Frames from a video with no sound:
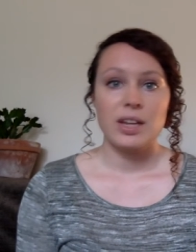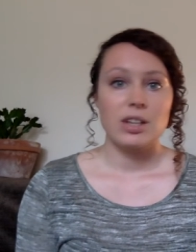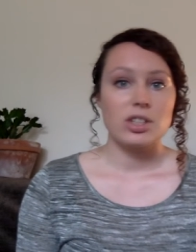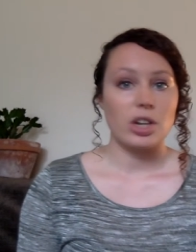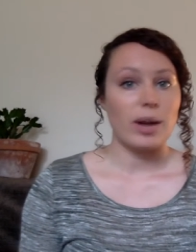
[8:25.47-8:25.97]

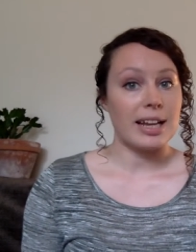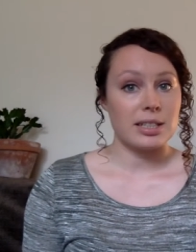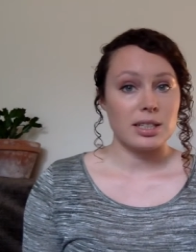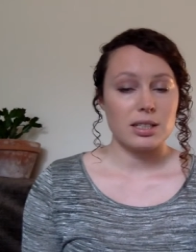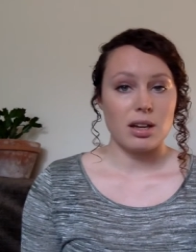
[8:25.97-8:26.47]
So as
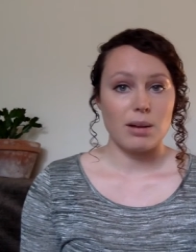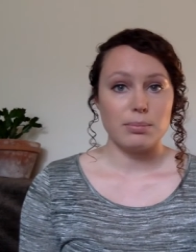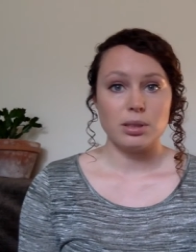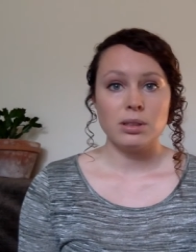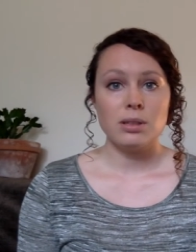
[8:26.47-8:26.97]
an
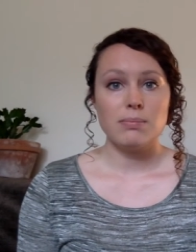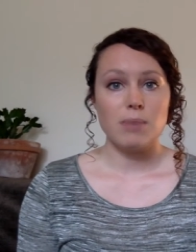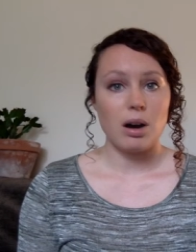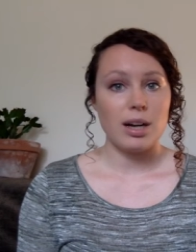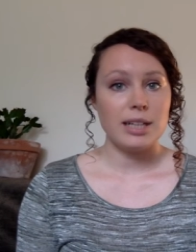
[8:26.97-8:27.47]
example,
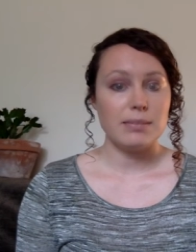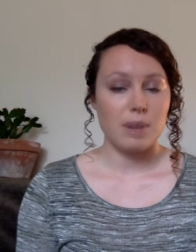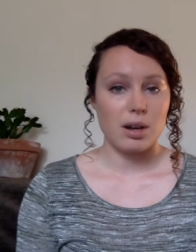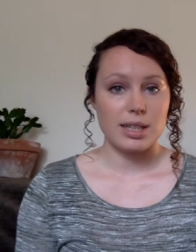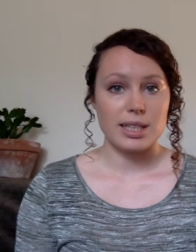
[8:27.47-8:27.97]
my
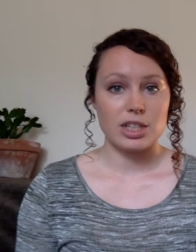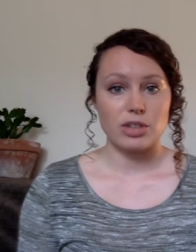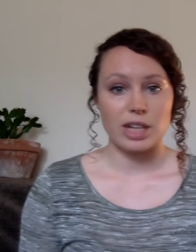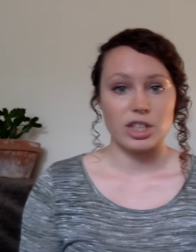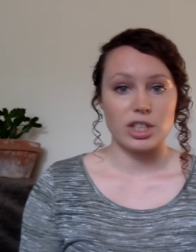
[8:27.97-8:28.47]
marketing
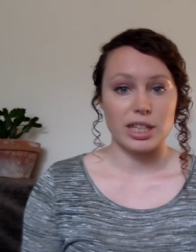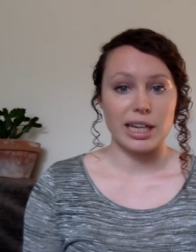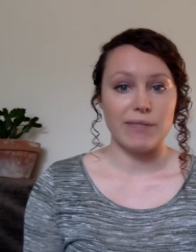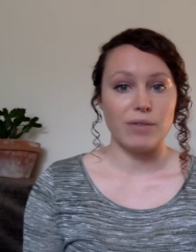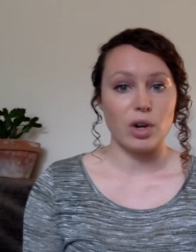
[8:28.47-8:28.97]
strategy
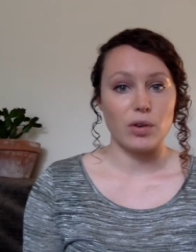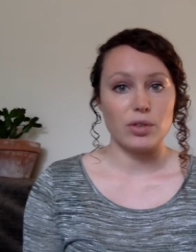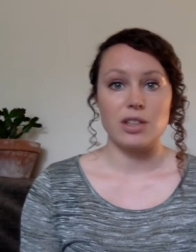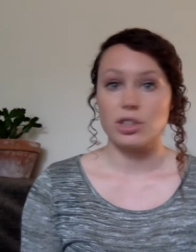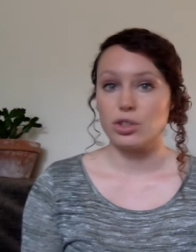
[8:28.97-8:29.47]

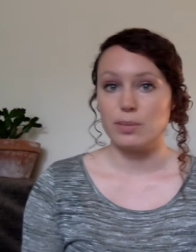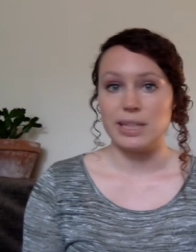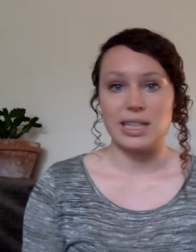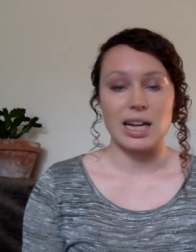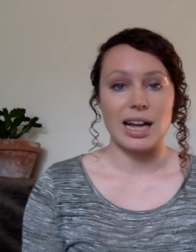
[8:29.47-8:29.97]
involves social
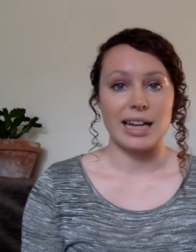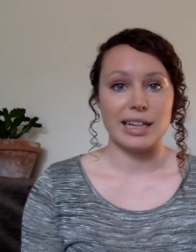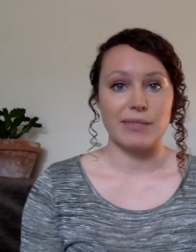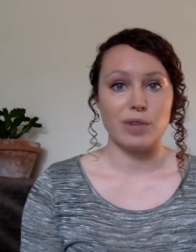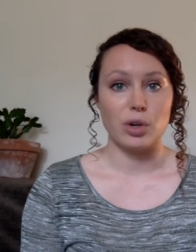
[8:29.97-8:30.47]
media, and
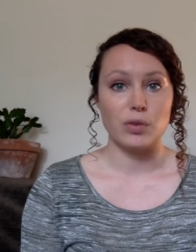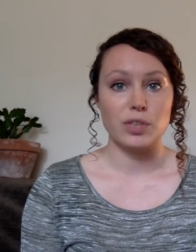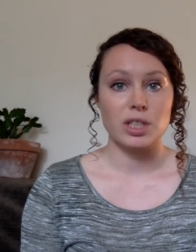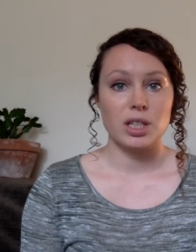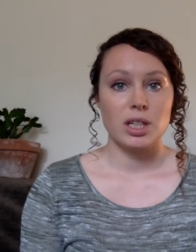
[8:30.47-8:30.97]
it
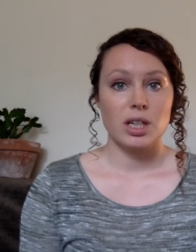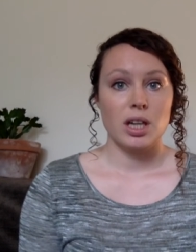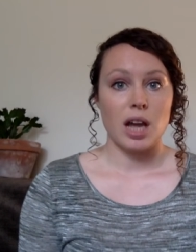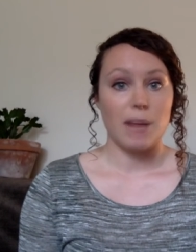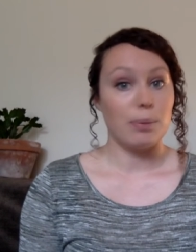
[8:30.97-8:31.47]
involves
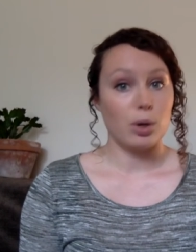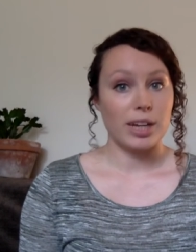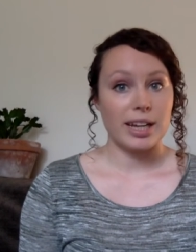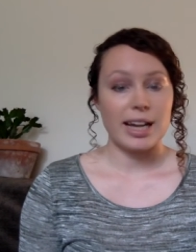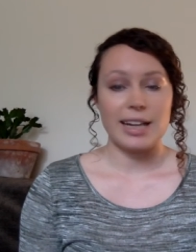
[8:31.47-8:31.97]

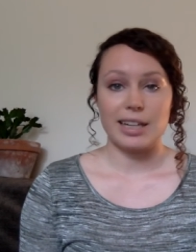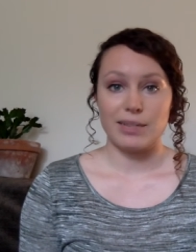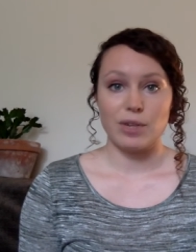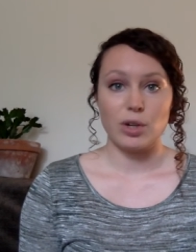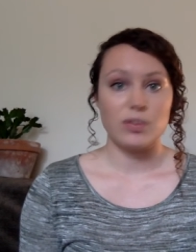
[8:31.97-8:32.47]
blogging, and it
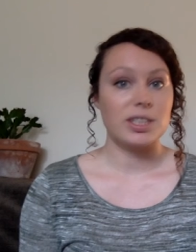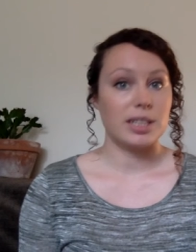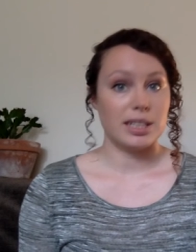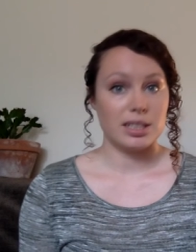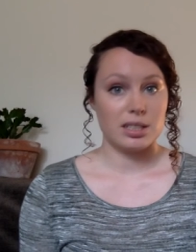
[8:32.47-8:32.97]
involves
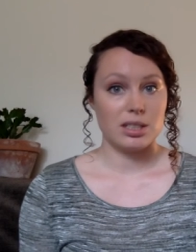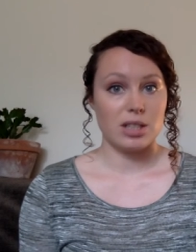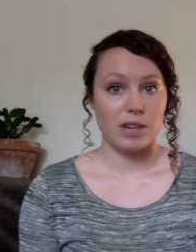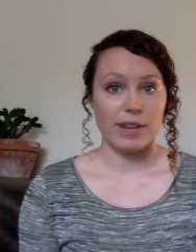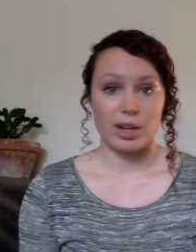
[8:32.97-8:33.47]
these
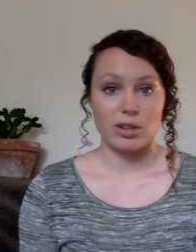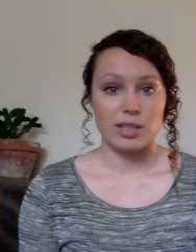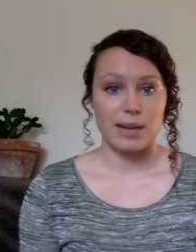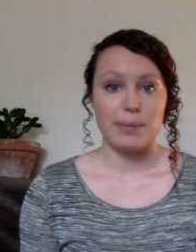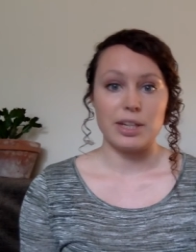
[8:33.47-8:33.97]
direct
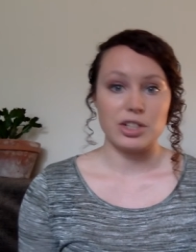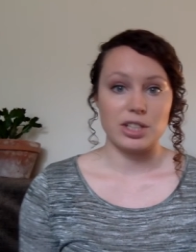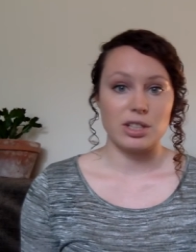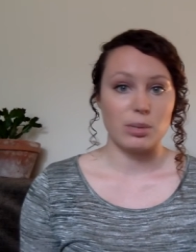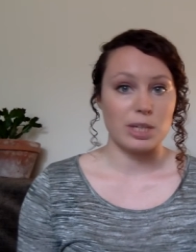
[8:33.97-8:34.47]
contact
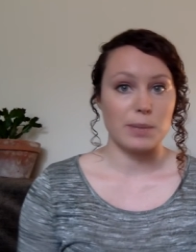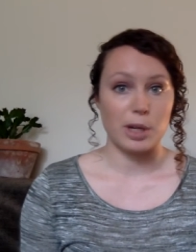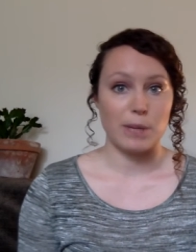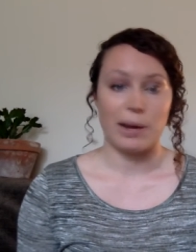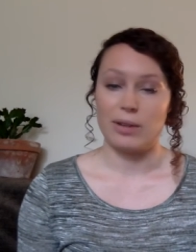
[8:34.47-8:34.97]
pitches that we
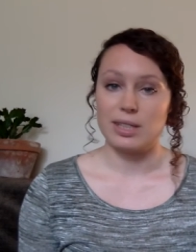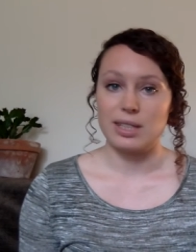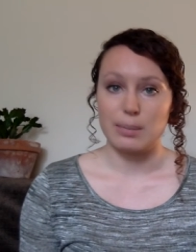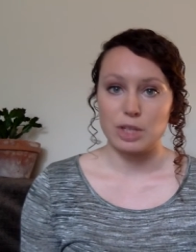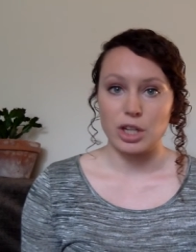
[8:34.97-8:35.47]
spoke about in
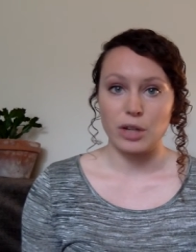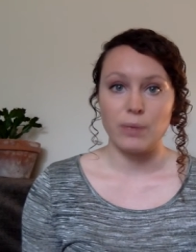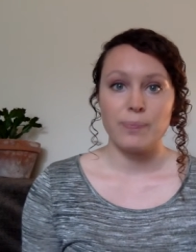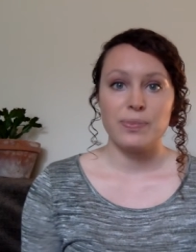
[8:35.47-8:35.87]
step 2.